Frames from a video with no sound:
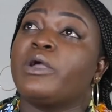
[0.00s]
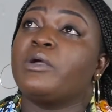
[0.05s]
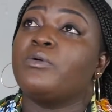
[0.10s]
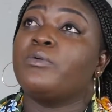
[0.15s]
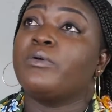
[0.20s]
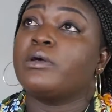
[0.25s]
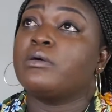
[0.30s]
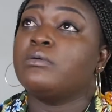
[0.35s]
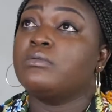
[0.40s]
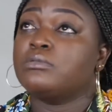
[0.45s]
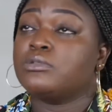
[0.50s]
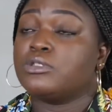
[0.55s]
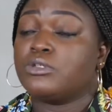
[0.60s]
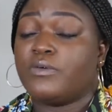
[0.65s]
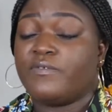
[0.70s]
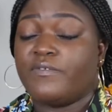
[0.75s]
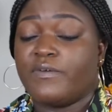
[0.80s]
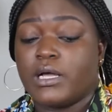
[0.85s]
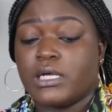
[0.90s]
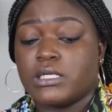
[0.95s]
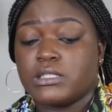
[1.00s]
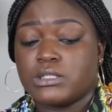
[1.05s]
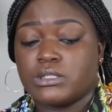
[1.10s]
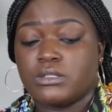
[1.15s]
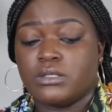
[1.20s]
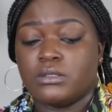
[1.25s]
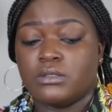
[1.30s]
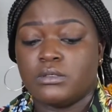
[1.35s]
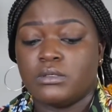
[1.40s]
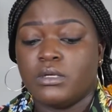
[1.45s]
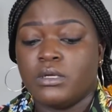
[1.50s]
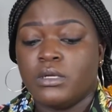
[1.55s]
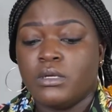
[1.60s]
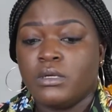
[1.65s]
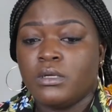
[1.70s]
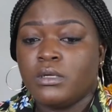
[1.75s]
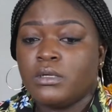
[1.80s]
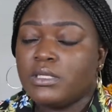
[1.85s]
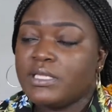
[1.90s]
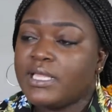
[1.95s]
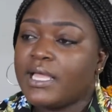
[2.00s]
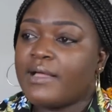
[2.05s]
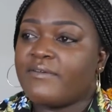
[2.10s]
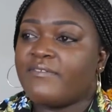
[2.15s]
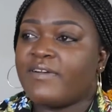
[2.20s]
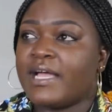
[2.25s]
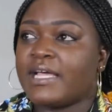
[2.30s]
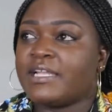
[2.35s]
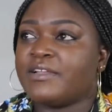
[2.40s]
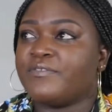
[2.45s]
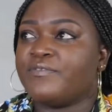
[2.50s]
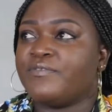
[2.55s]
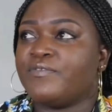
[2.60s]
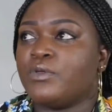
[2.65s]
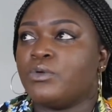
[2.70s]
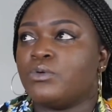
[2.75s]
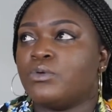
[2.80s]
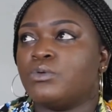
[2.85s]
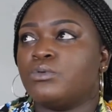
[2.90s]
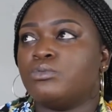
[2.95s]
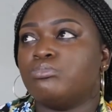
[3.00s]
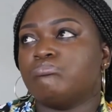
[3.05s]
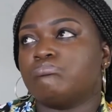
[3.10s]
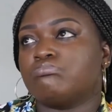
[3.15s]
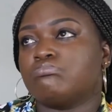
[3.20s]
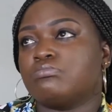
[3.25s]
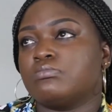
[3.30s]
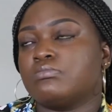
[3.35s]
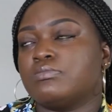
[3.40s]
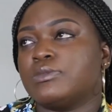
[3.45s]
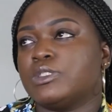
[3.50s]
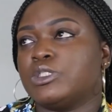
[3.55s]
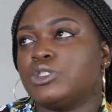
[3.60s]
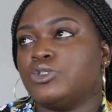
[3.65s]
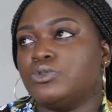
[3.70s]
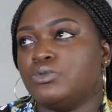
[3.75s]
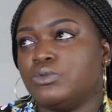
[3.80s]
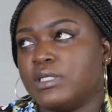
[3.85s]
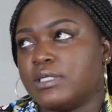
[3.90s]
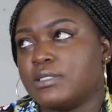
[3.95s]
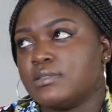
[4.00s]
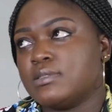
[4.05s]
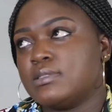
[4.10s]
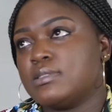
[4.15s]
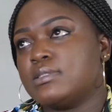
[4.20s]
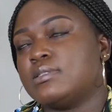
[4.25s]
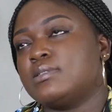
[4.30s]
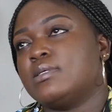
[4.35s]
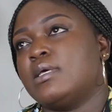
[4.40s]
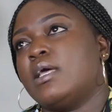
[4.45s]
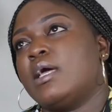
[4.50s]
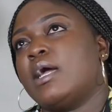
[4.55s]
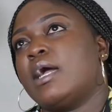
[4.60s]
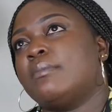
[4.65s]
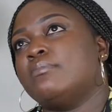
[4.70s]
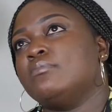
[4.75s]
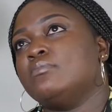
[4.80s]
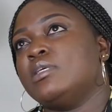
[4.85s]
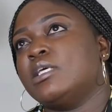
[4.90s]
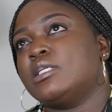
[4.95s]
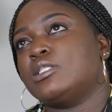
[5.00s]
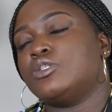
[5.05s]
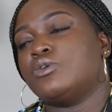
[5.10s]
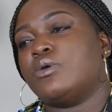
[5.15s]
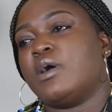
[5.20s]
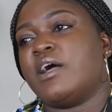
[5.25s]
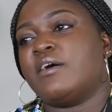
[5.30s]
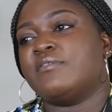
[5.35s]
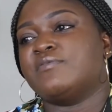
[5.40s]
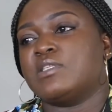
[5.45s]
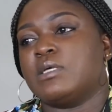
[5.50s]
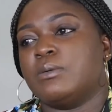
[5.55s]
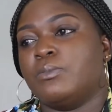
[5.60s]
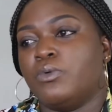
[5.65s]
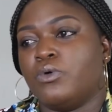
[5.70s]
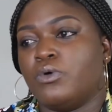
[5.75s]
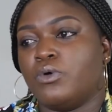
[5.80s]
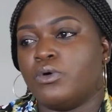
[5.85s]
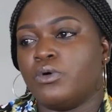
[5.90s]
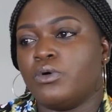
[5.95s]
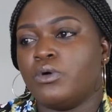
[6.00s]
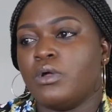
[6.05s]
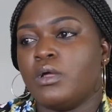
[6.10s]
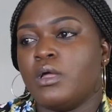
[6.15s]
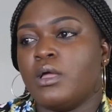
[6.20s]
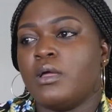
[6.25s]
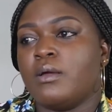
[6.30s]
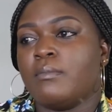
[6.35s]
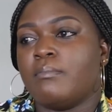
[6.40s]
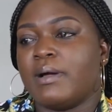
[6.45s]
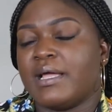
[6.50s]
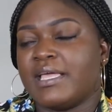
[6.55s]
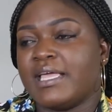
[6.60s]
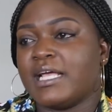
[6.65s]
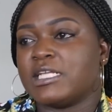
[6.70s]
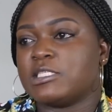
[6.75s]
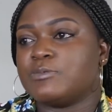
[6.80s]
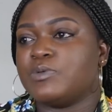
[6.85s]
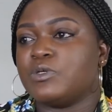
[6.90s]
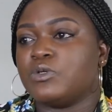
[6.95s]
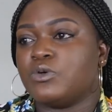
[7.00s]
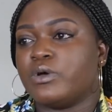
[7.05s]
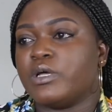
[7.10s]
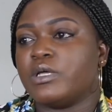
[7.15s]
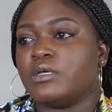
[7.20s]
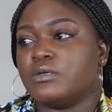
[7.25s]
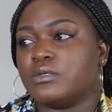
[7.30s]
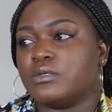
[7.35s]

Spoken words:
well so far. So yeah, I've had a few students. I'm yet to have some more. But yeah, it's been going